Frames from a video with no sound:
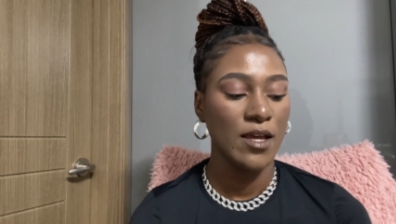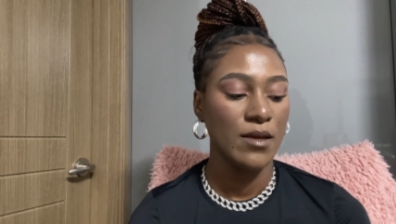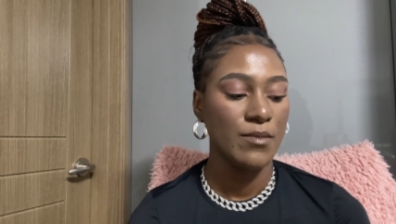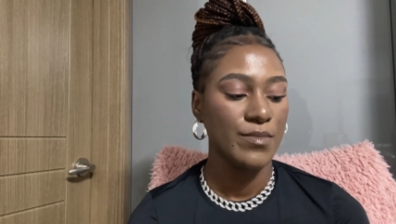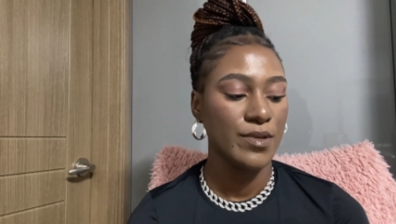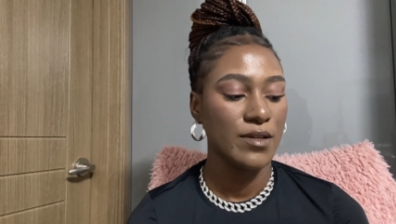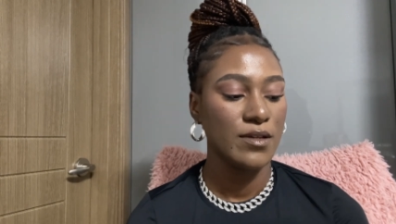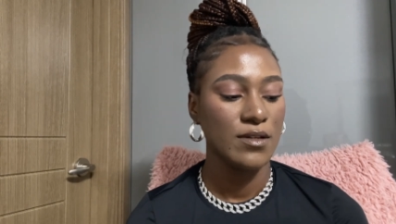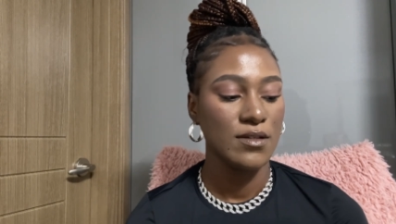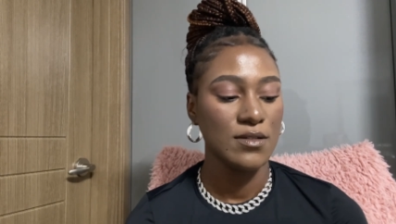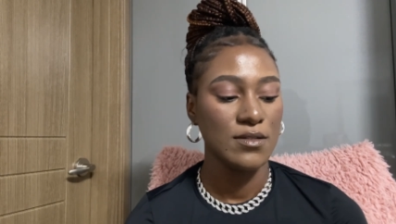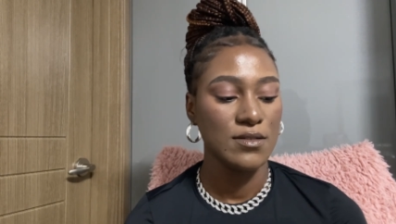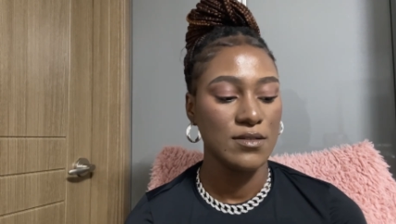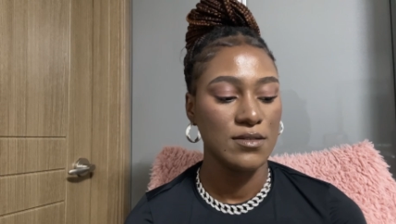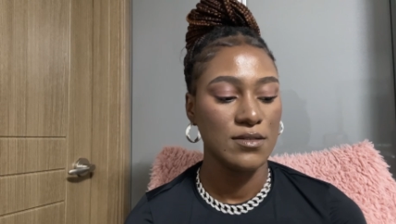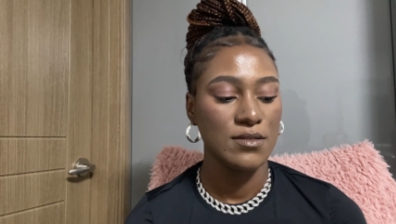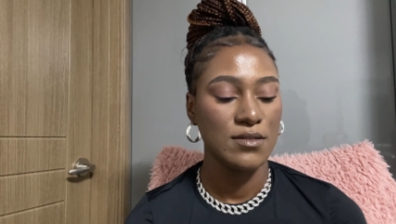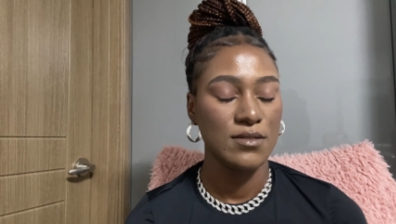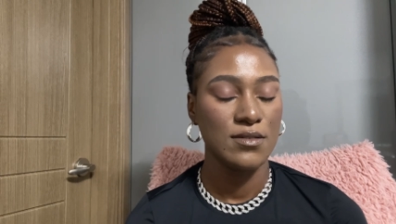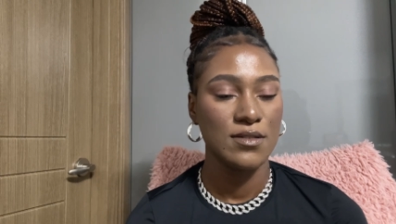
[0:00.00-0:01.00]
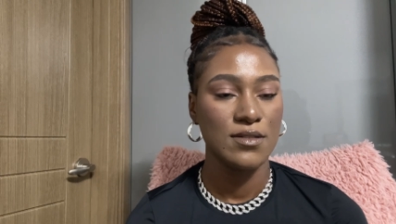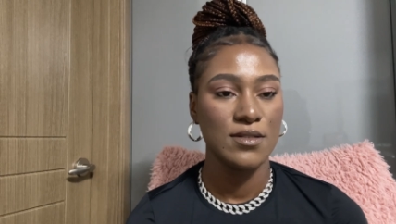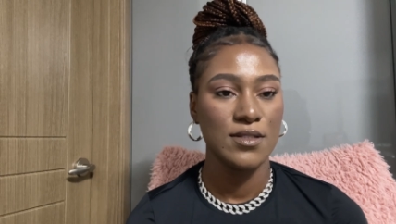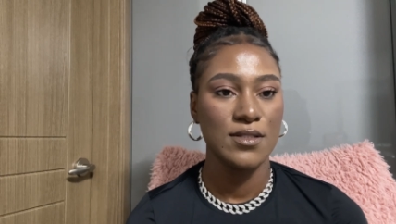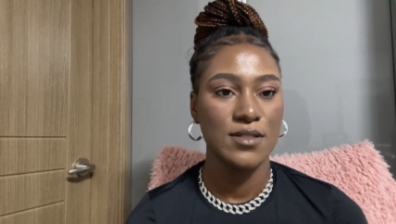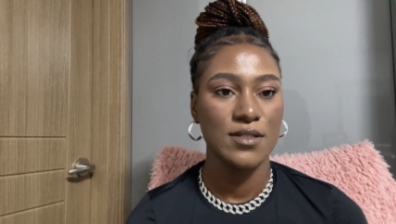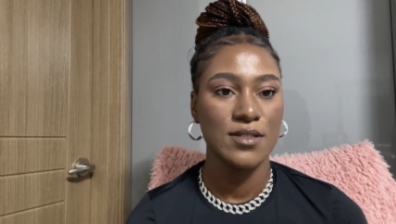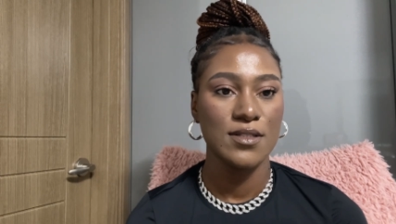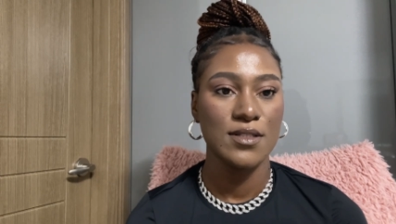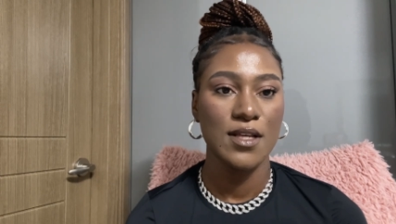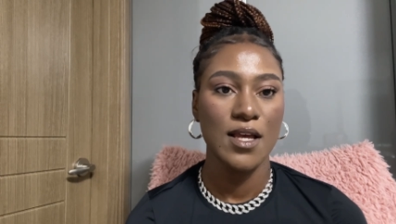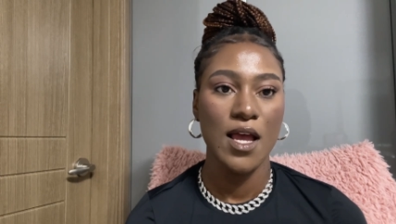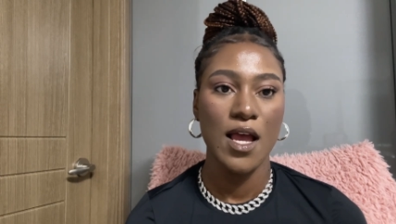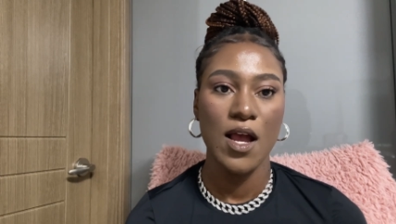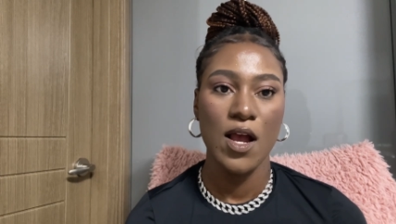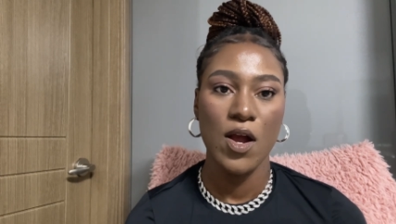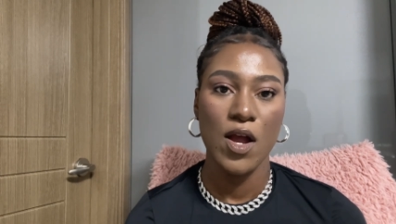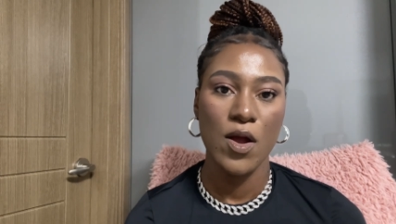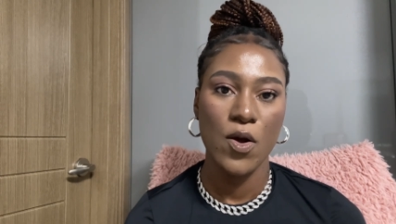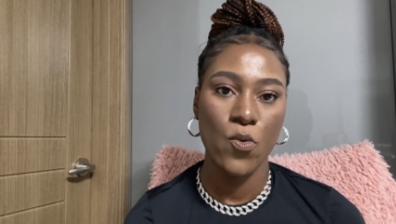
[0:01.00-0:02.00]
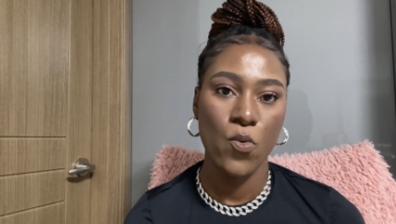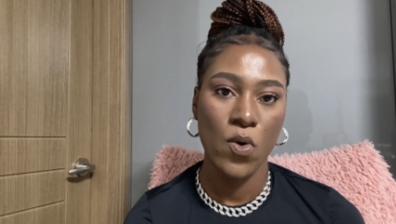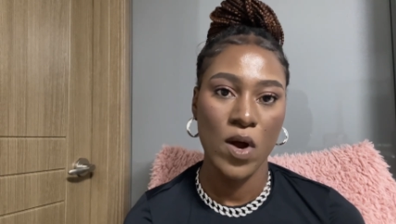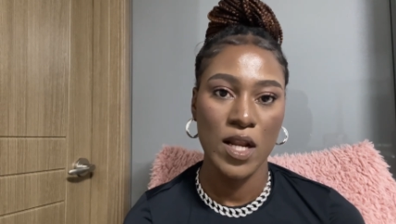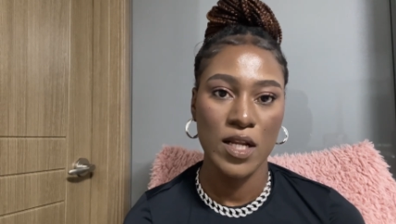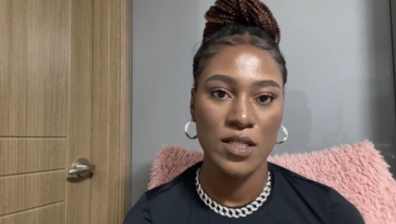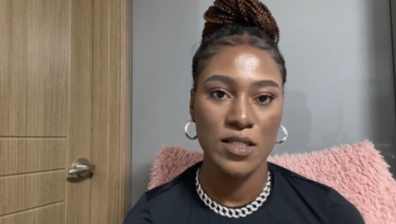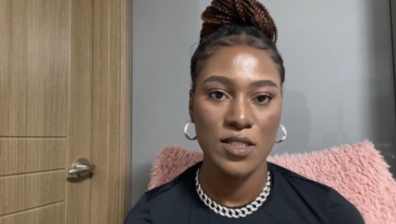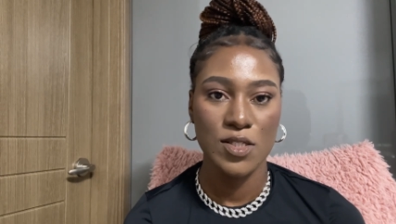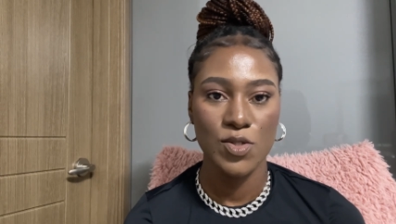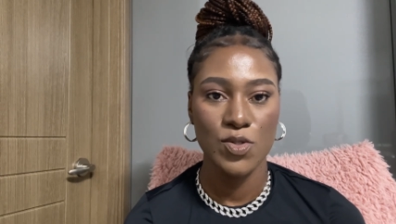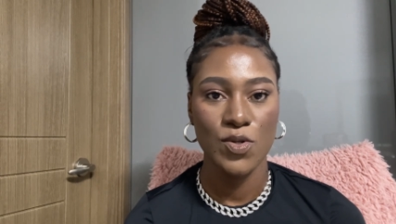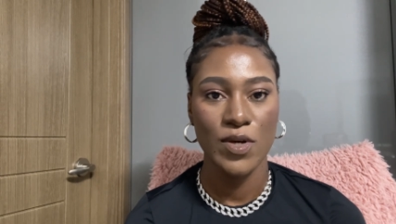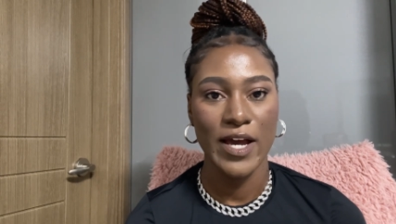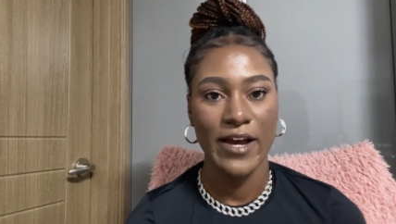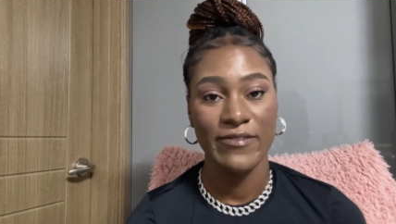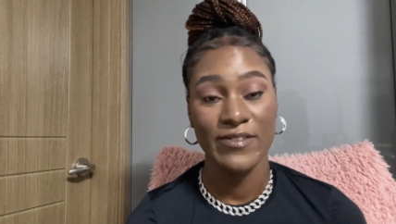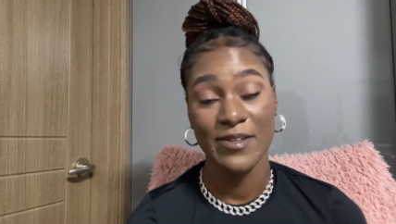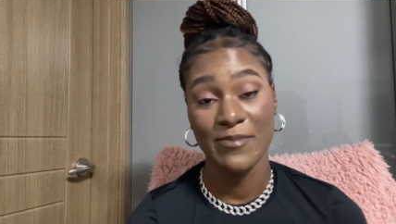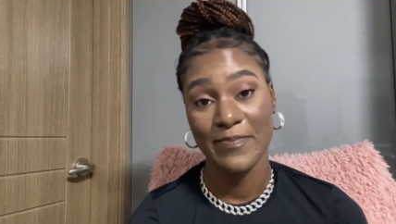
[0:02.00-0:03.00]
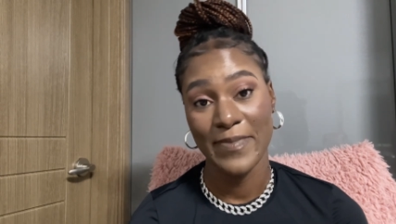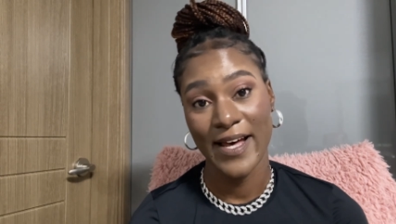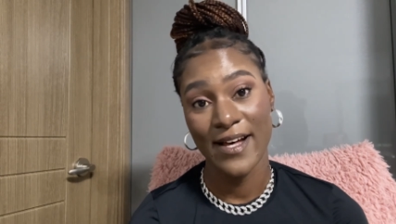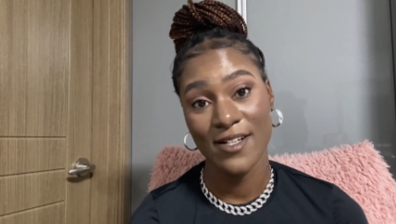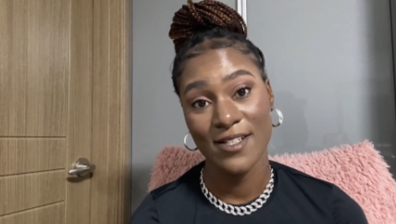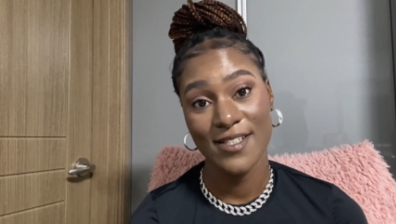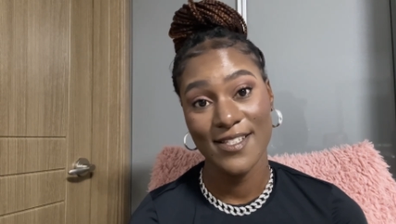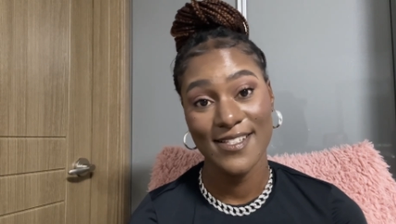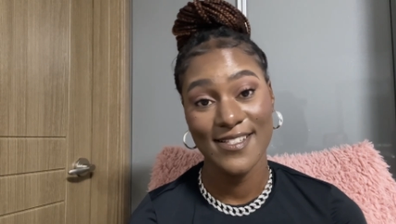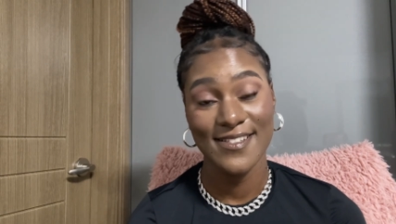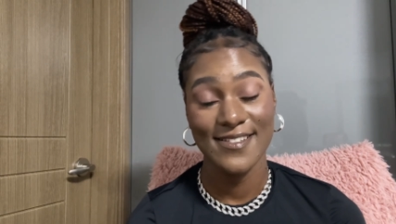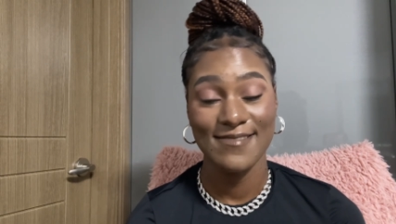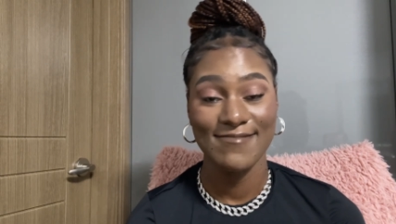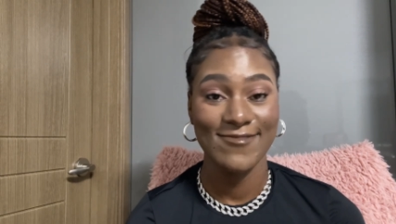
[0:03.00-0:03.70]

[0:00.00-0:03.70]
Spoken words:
because once you have the belts,